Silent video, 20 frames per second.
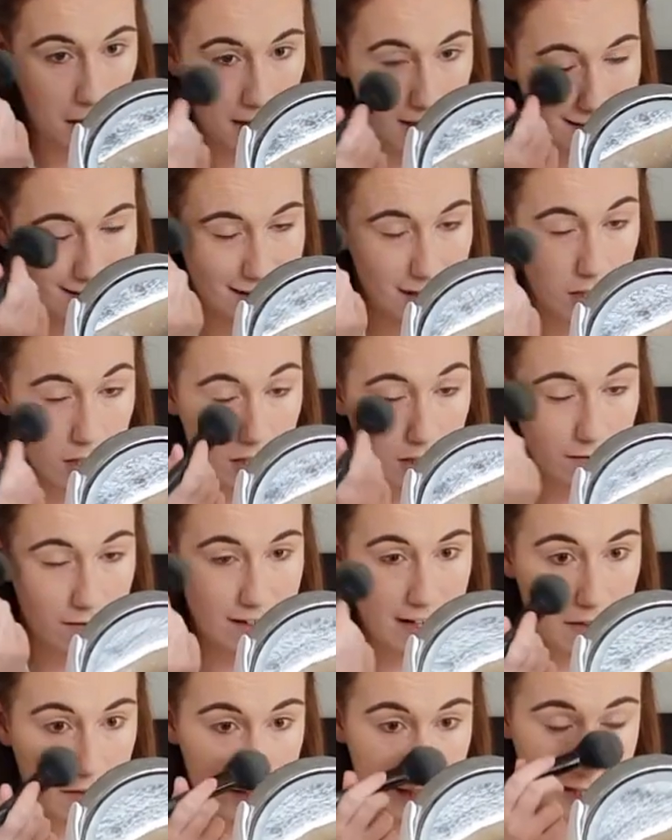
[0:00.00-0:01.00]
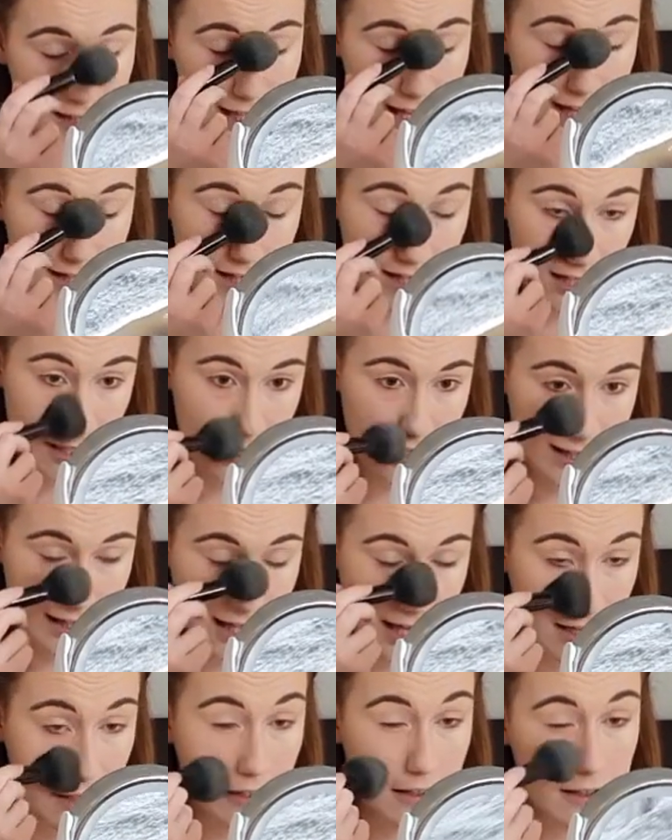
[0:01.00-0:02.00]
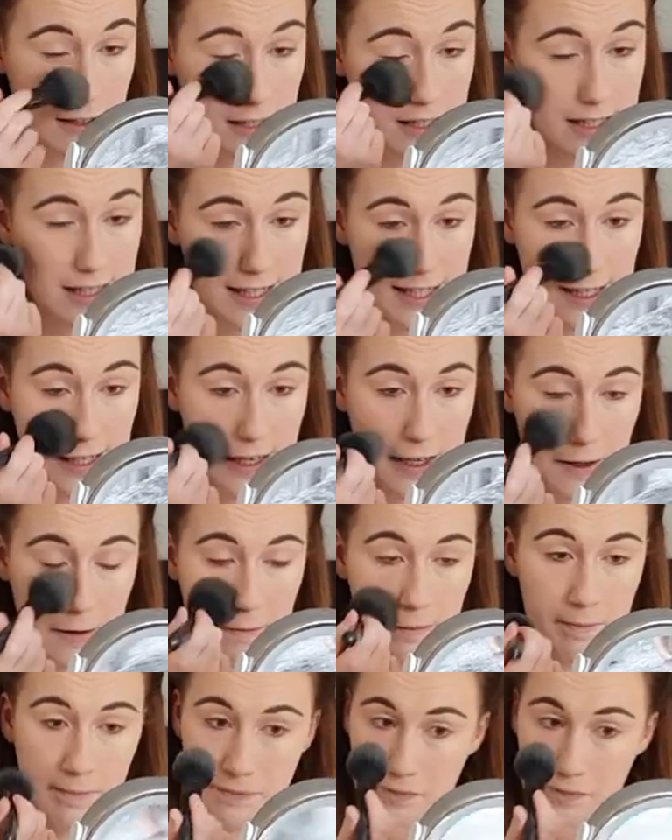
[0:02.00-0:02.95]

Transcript: as it should have now set that concealer.